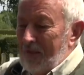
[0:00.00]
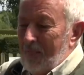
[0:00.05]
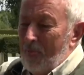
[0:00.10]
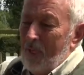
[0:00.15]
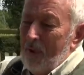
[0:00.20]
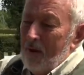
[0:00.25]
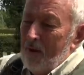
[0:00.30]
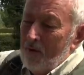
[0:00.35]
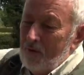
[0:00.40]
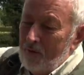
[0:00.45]
it
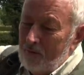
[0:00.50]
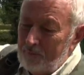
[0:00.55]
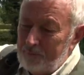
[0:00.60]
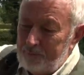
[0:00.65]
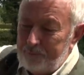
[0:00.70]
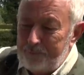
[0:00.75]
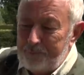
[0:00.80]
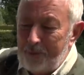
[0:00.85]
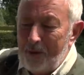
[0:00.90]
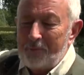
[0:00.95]

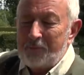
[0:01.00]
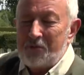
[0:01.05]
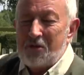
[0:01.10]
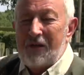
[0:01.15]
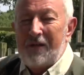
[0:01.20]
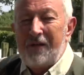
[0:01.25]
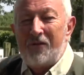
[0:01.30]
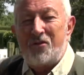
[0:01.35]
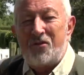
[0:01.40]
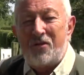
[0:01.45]
popped
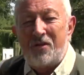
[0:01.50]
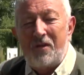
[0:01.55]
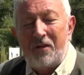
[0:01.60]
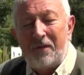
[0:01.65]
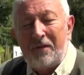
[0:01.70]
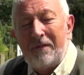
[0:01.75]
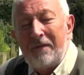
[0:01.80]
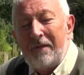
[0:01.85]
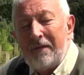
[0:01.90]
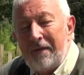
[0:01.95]
it into the,